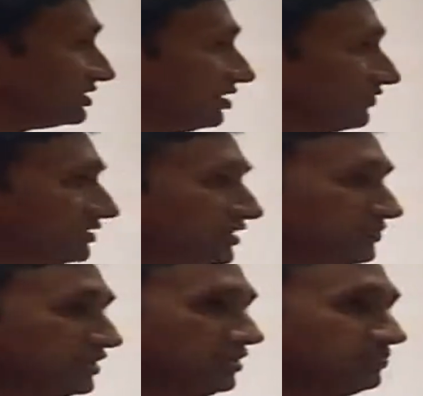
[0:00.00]
of the
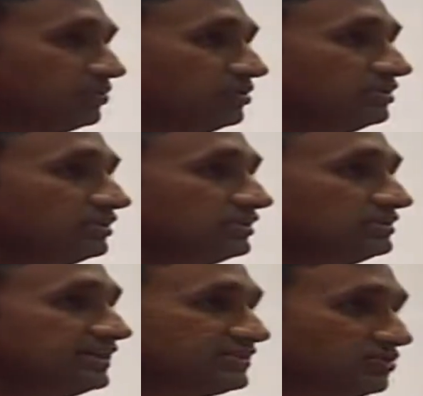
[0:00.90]
Jamshedpur
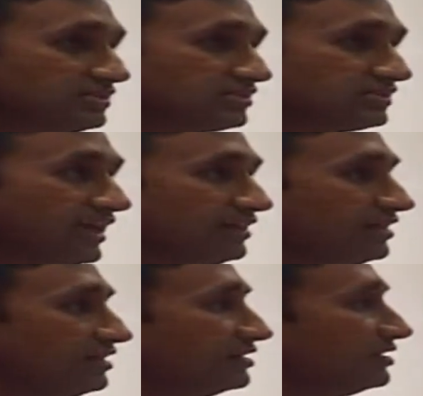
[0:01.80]
Jesuit Society,
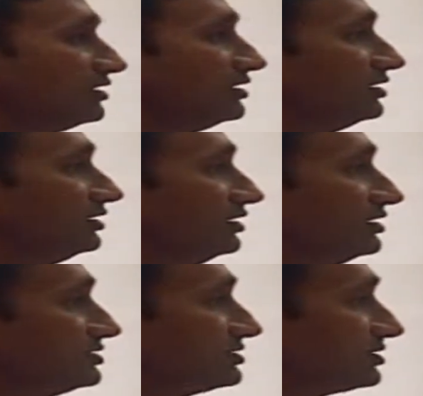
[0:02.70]

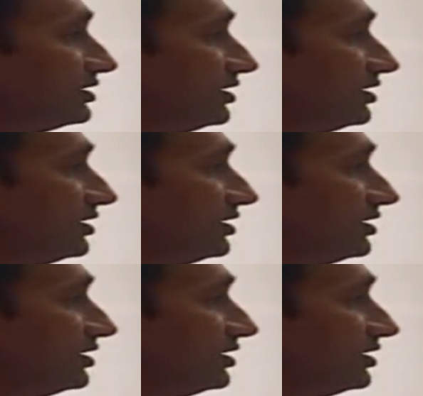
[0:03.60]
is a